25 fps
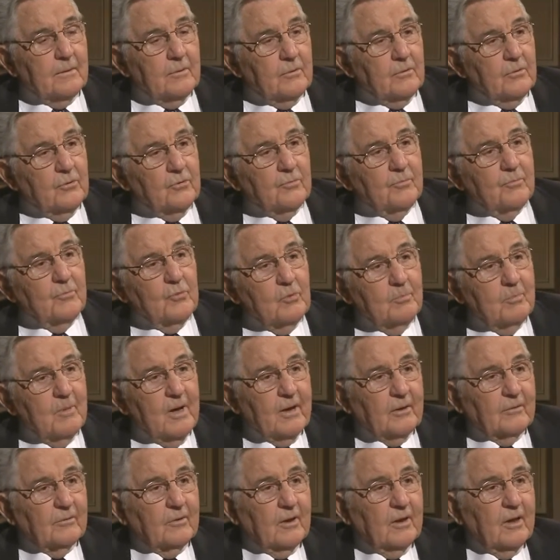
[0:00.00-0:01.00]
You
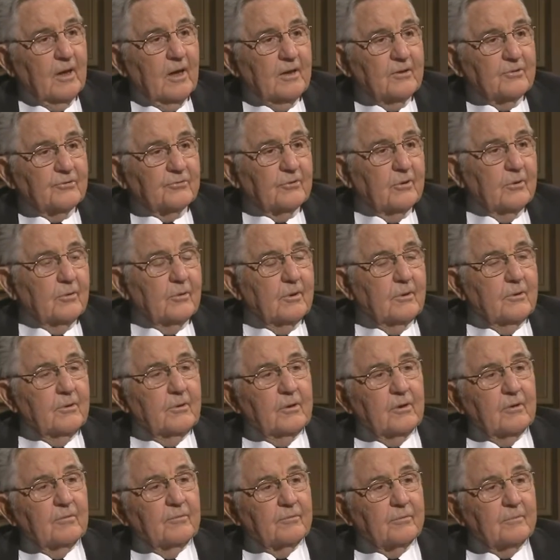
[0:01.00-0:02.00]
make the case, though, in
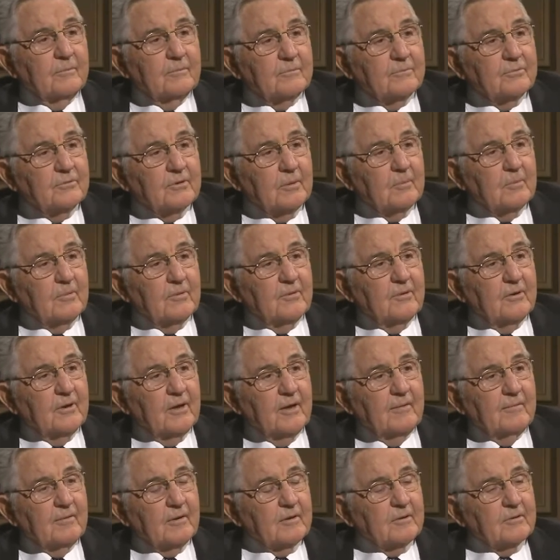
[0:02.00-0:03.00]
here from some of the
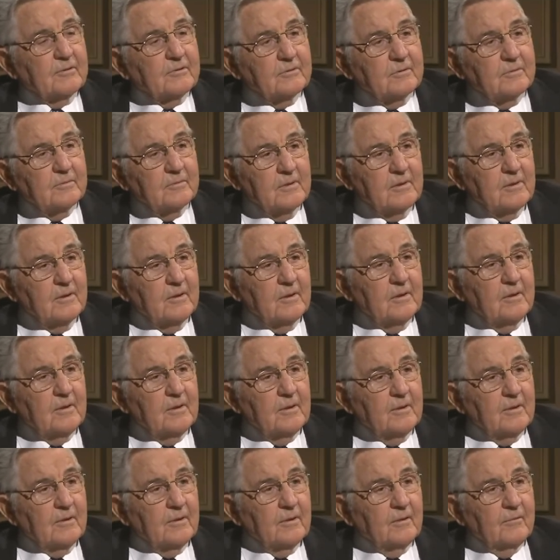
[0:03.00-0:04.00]
evidence
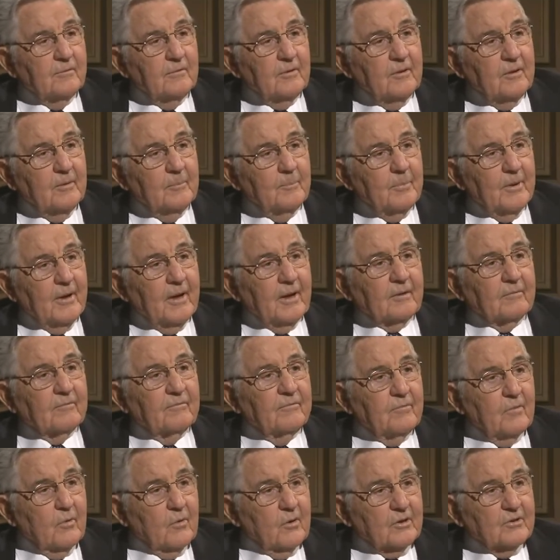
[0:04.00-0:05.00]
of the impact,
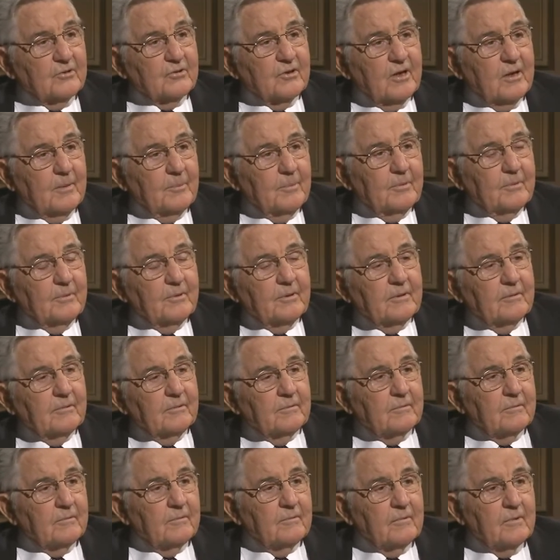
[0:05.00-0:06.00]
for example,
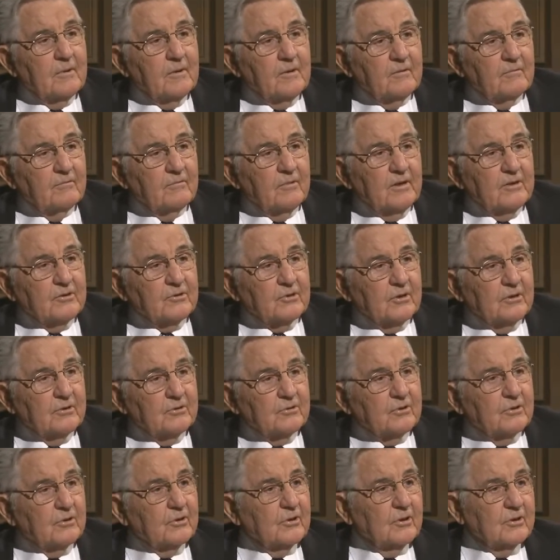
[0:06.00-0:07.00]
in facing
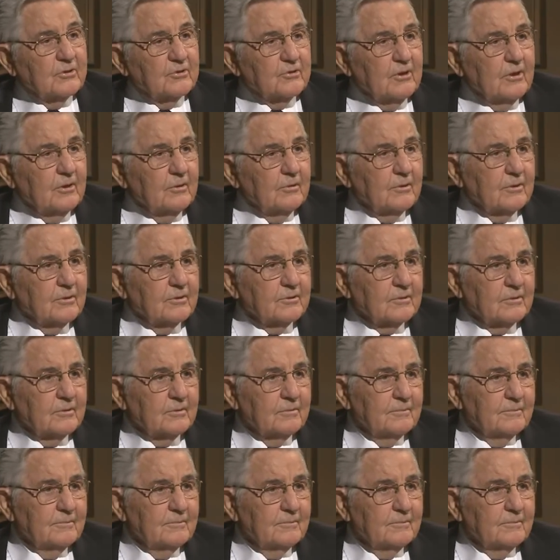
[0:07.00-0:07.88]
serious illness.